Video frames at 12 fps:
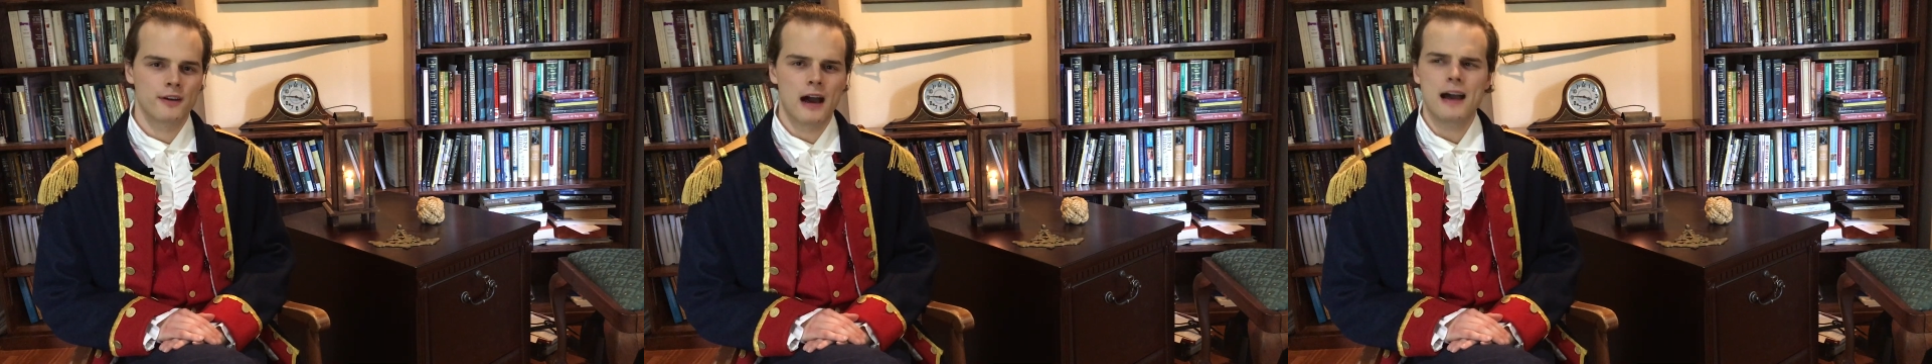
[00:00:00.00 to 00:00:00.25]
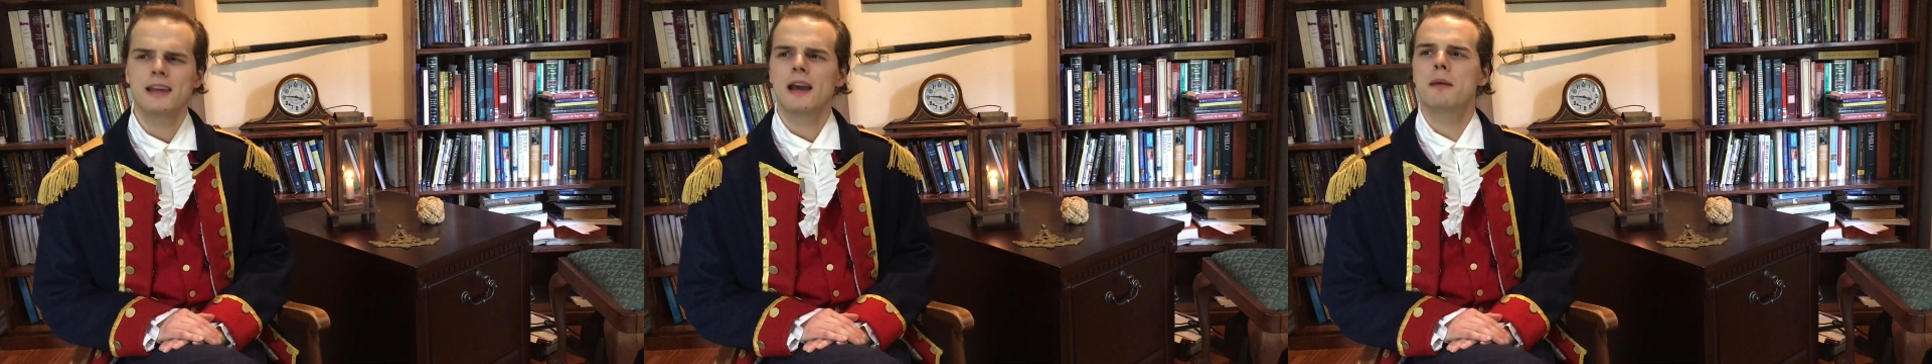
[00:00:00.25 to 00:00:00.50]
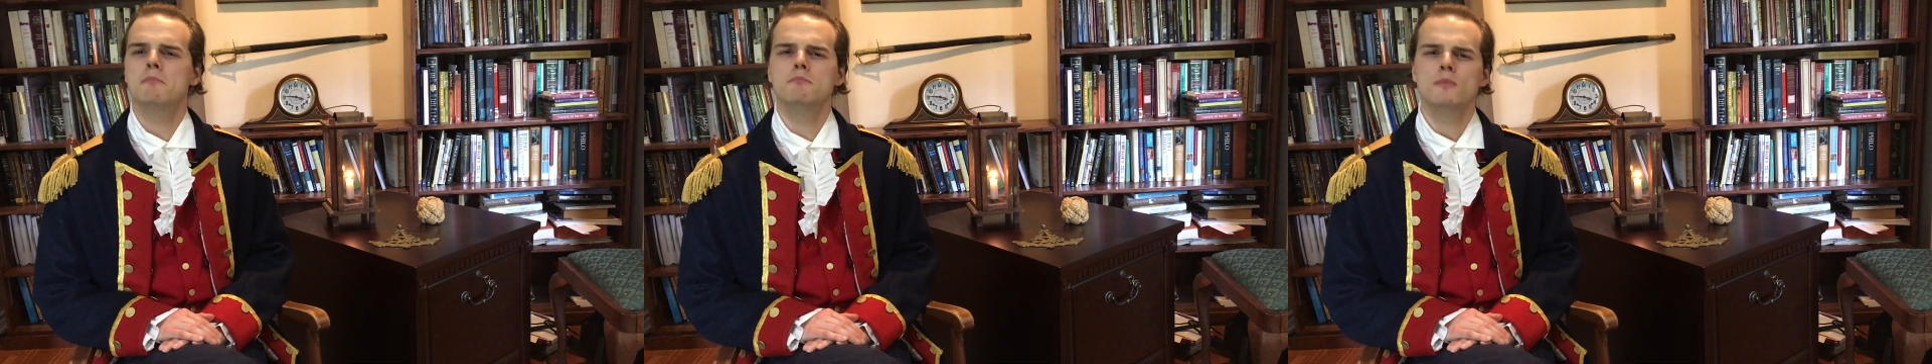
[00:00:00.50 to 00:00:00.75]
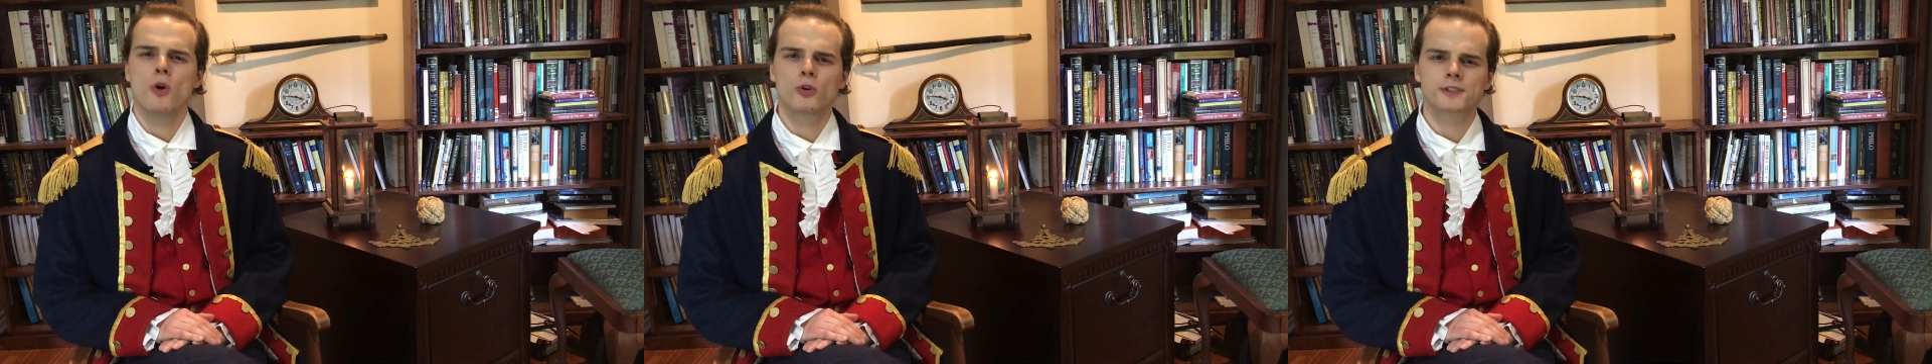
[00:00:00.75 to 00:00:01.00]
I am
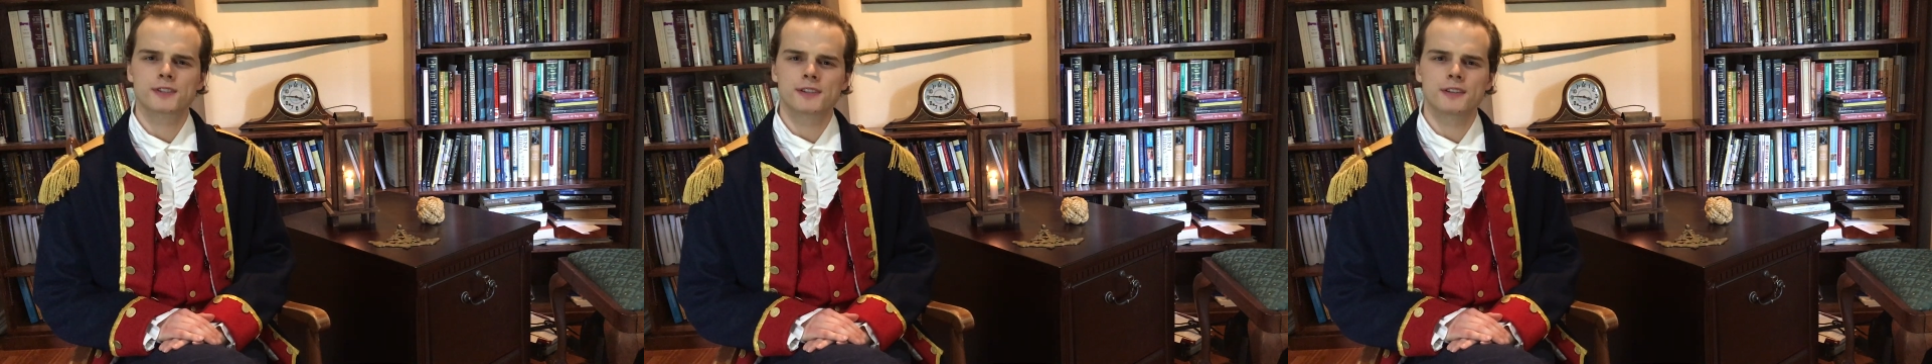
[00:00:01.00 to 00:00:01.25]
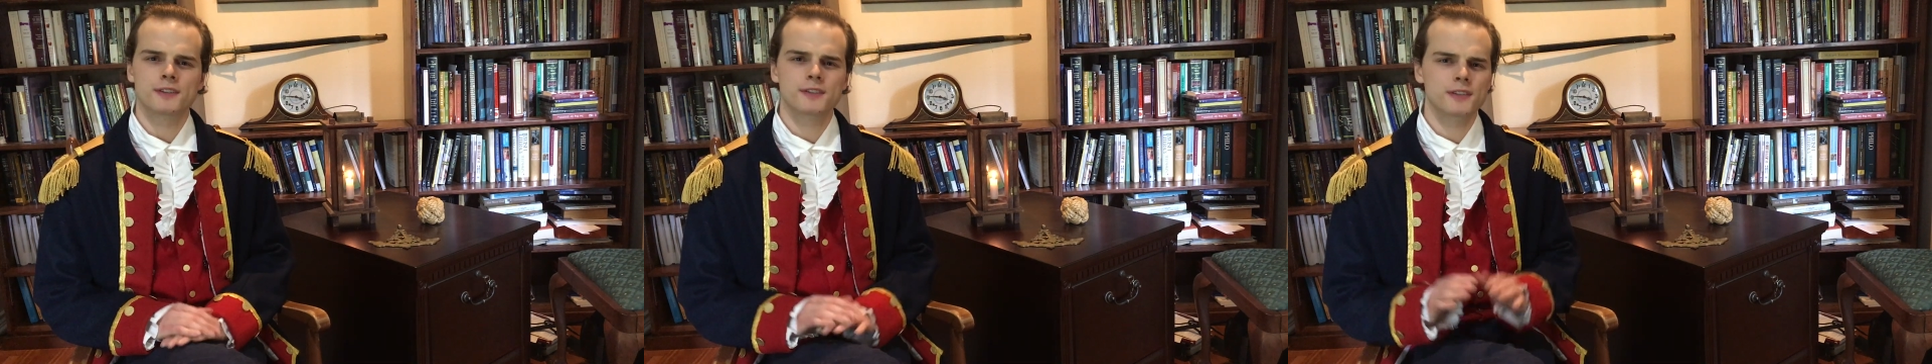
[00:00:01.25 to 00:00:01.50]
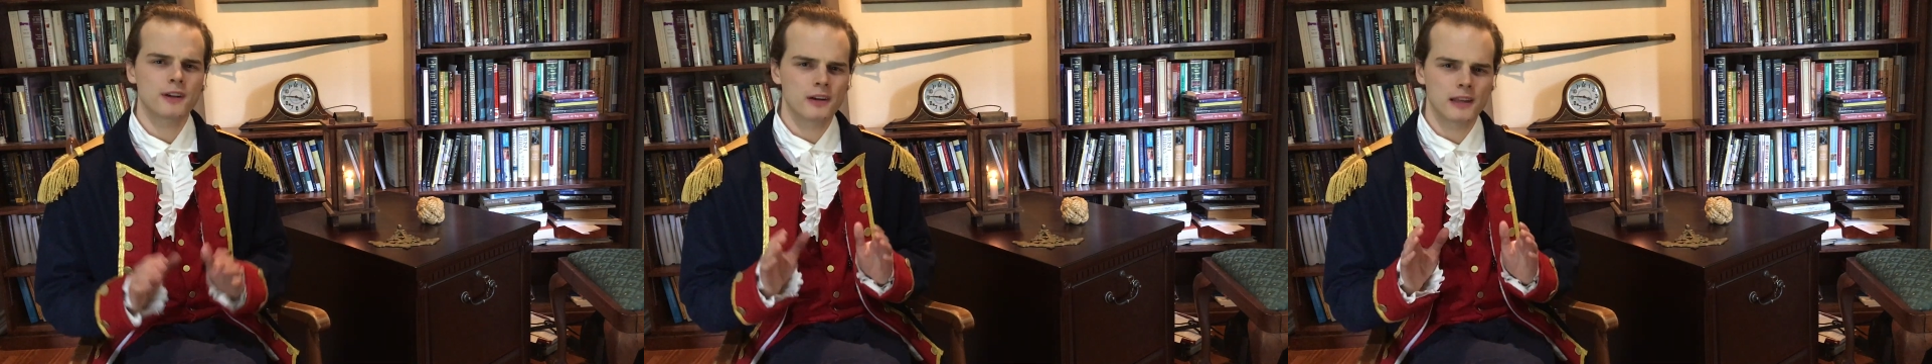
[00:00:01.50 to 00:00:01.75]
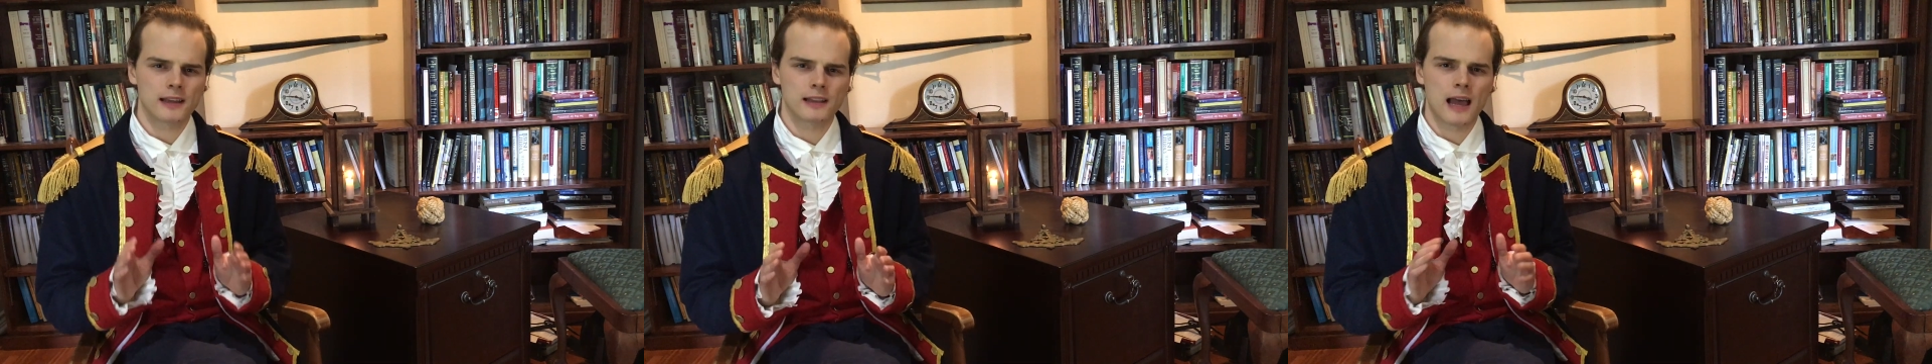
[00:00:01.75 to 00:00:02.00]
most
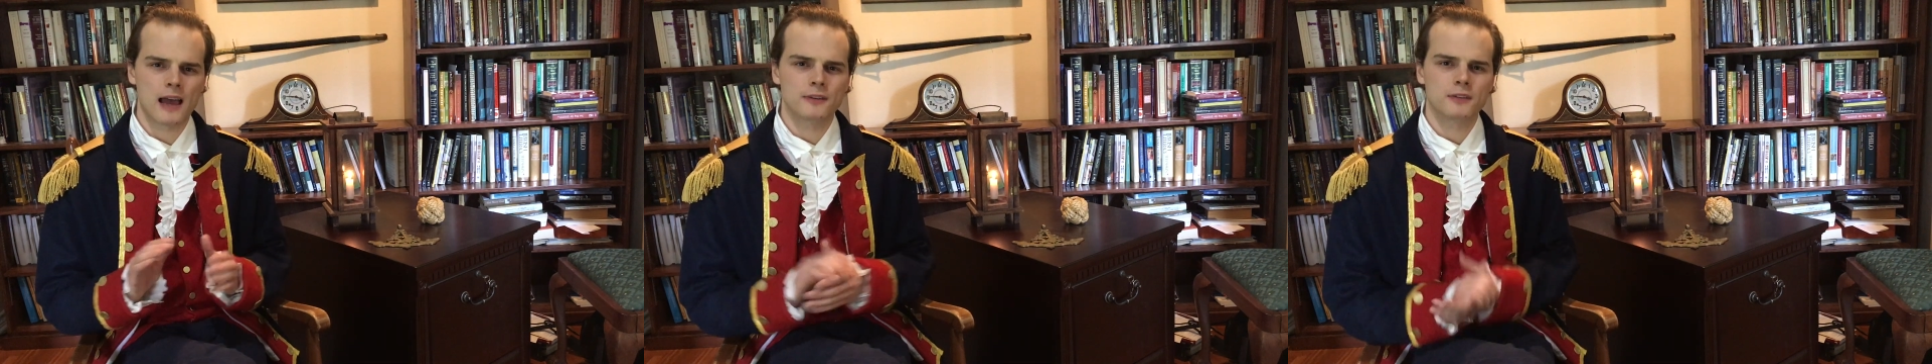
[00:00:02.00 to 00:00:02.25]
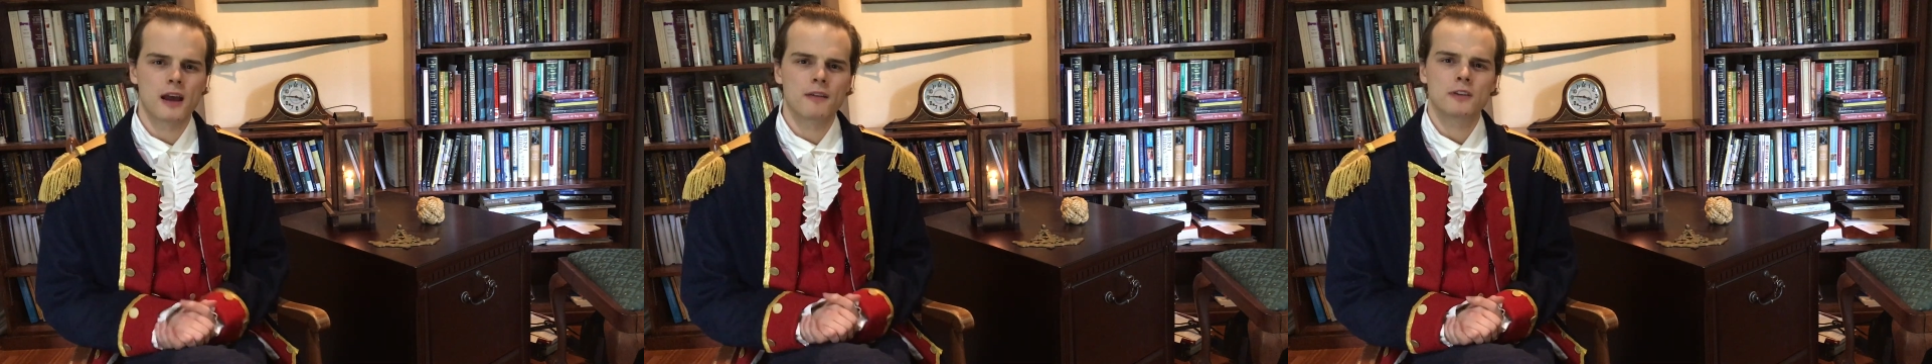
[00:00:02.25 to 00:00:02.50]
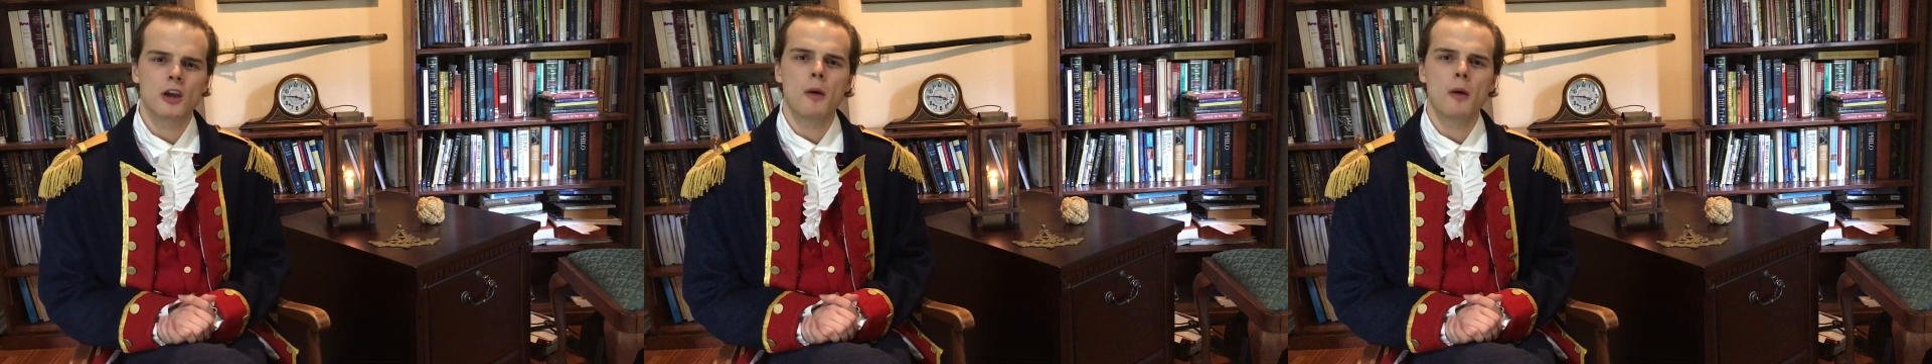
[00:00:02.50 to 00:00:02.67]
sincerely glad to have the